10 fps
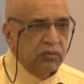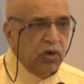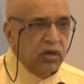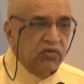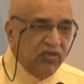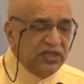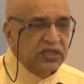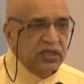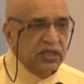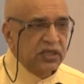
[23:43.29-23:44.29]
modern
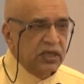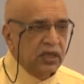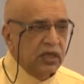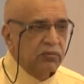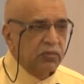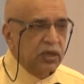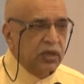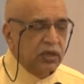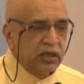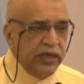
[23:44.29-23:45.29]
Western um,
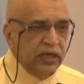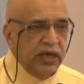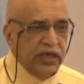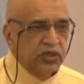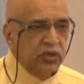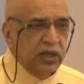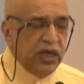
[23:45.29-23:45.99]
uh, intellectual,